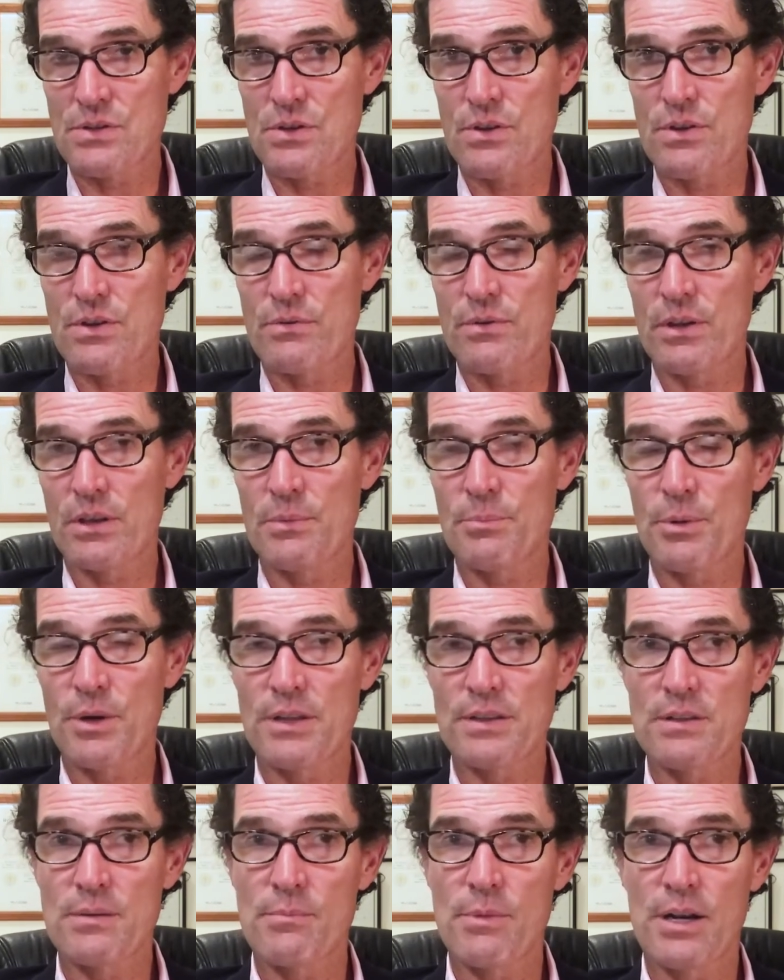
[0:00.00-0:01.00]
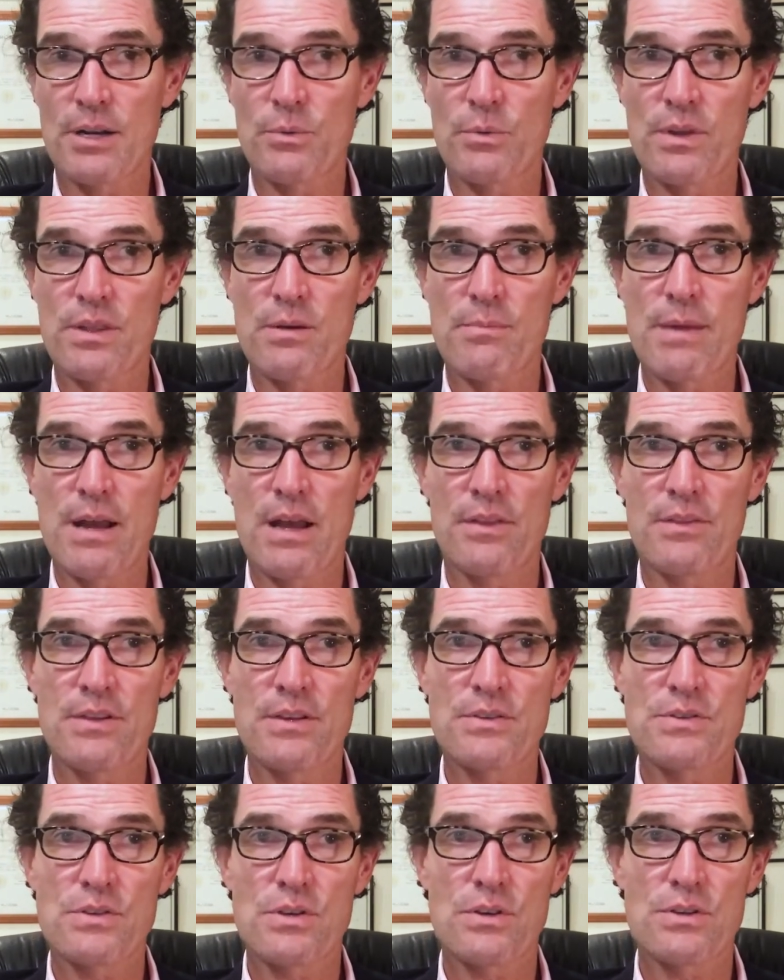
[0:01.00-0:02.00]
So they're really putting their money where their mouth
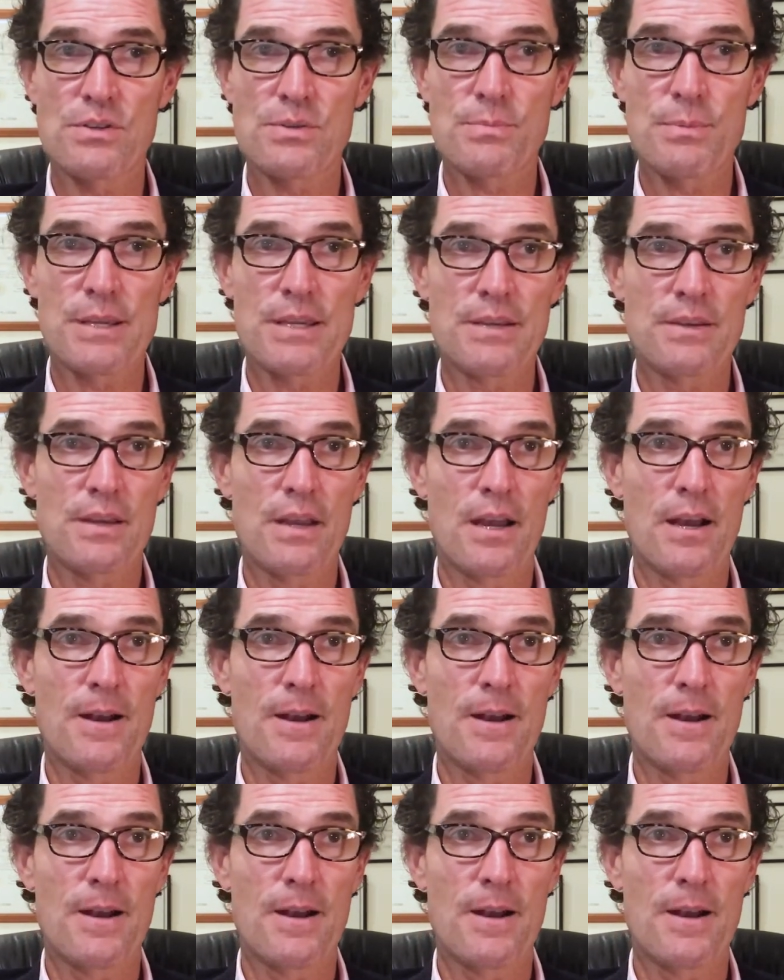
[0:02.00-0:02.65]
is, so to speak.